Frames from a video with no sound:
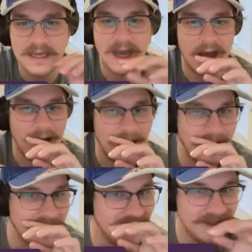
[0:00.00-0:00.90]

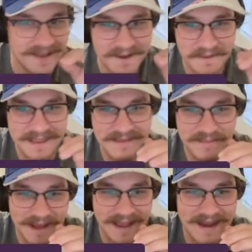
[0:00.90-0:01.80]

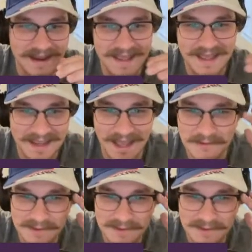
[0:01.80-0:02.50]
But it comes with